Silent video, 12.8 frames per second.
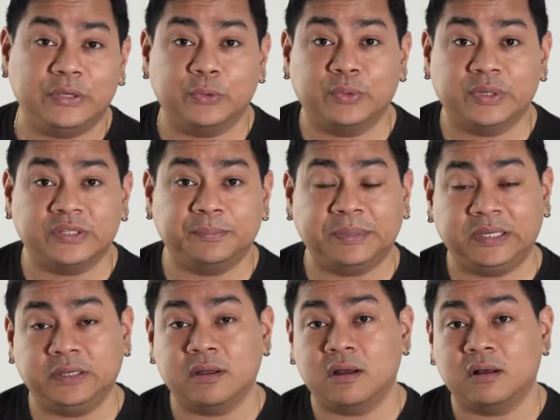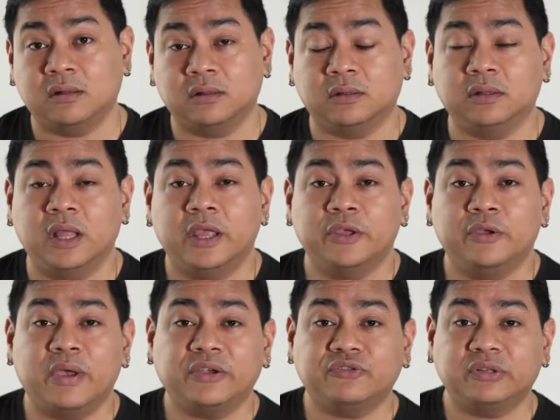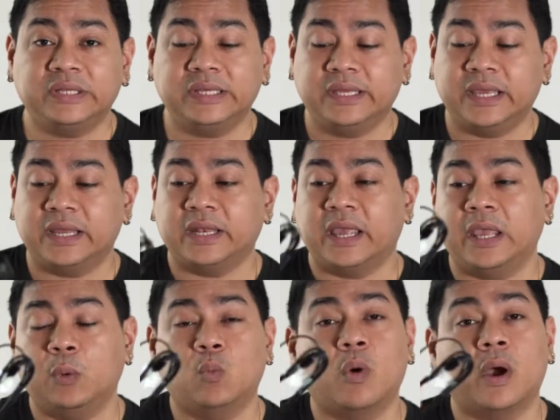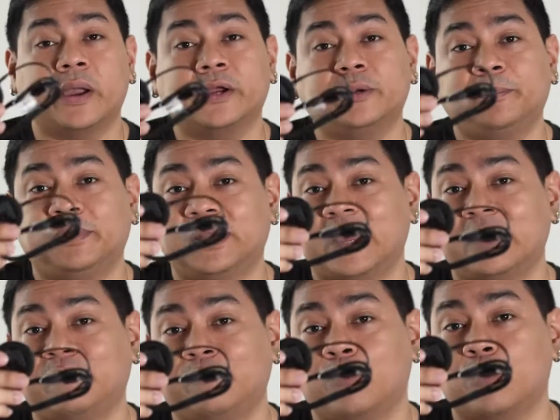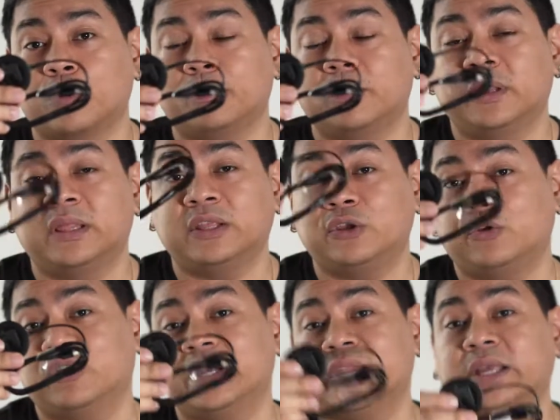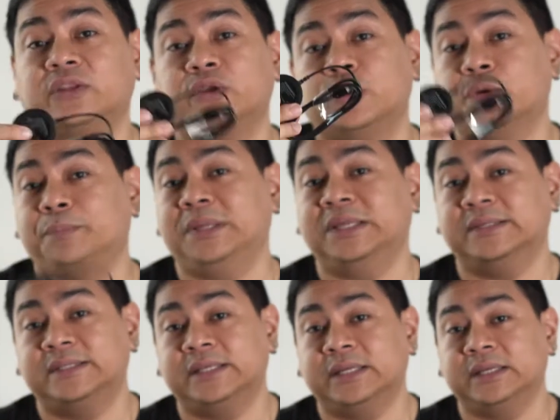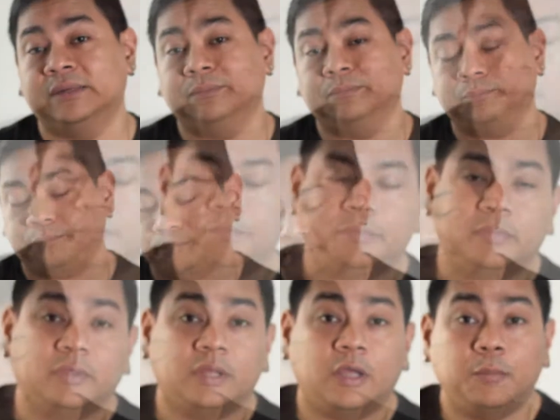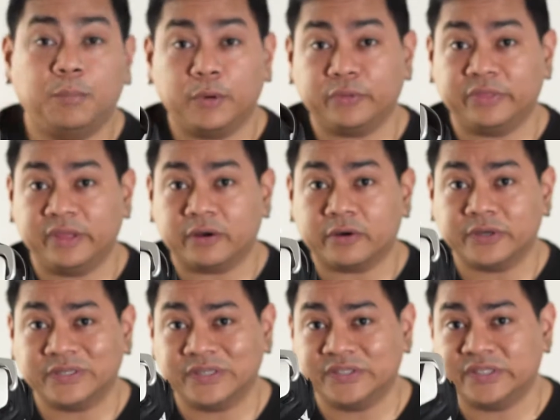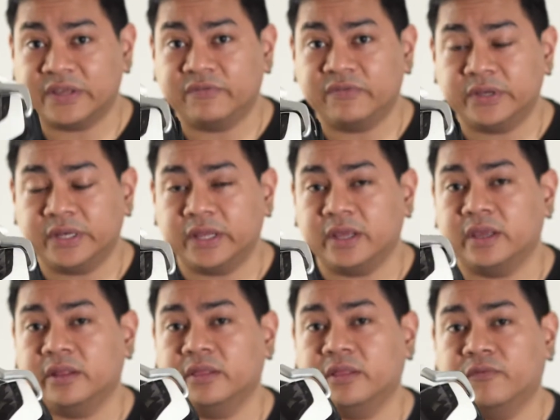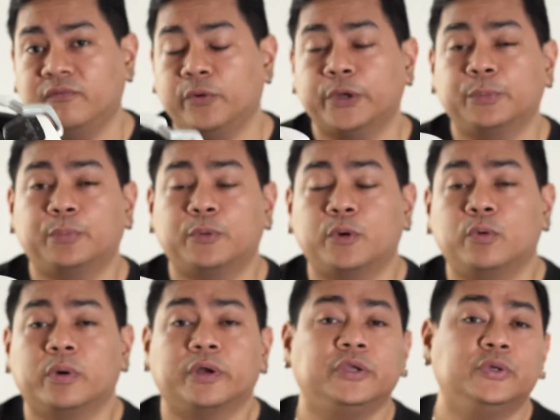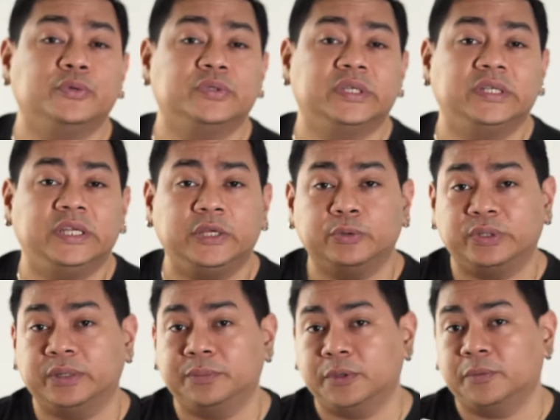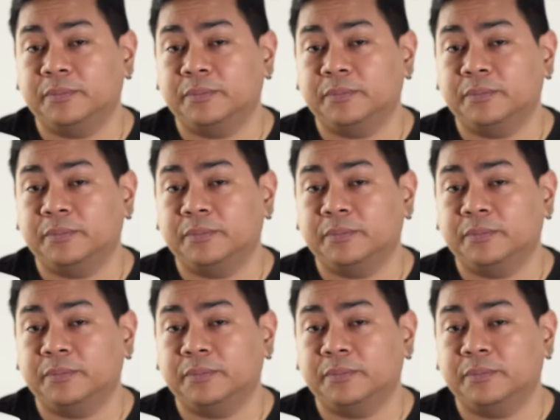USB dongle, you actually get a wired platform that you connect to your PC. Now both the Arctis 7 and the VoidPRO are using neodymium